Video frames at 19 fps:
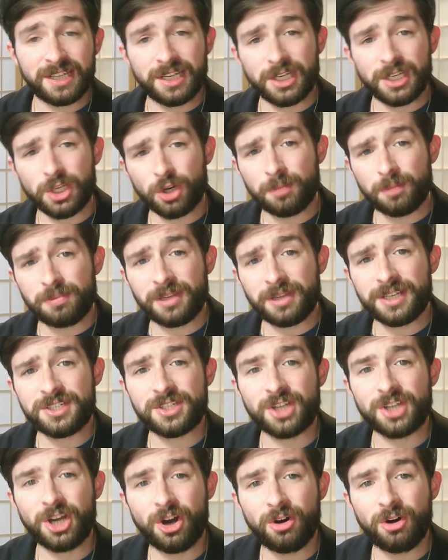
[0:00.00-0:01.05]
your place to
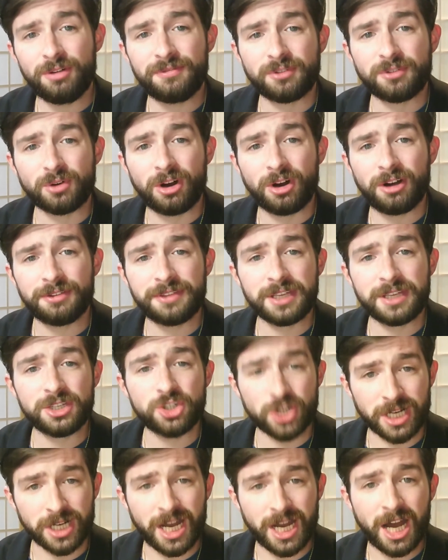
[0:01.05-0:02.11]
go for all things
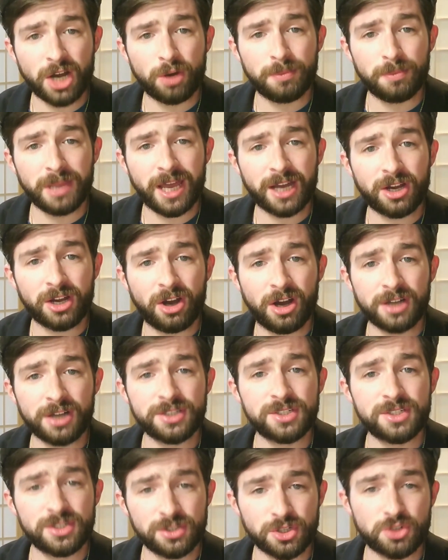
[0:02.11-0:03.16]
Chicago Blackhawks,
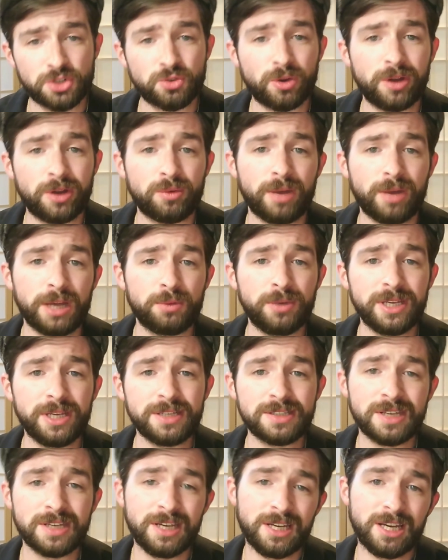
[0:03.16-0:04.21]
Detroit Red Wings,
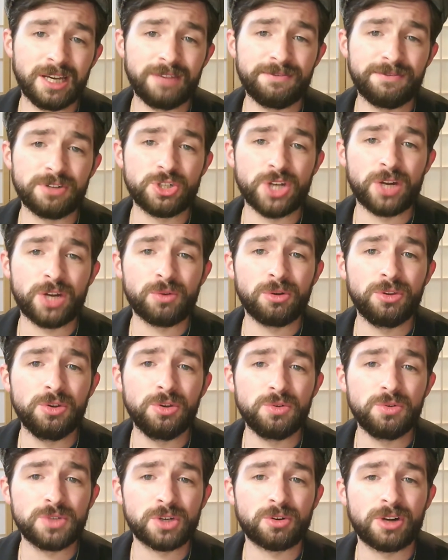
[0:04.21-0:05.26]
and for general
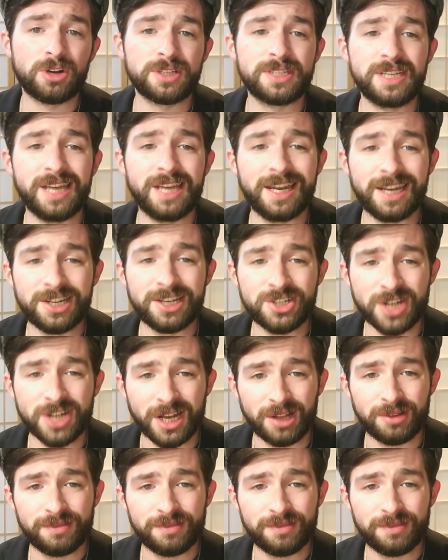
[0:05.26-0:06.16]
news across the NHL.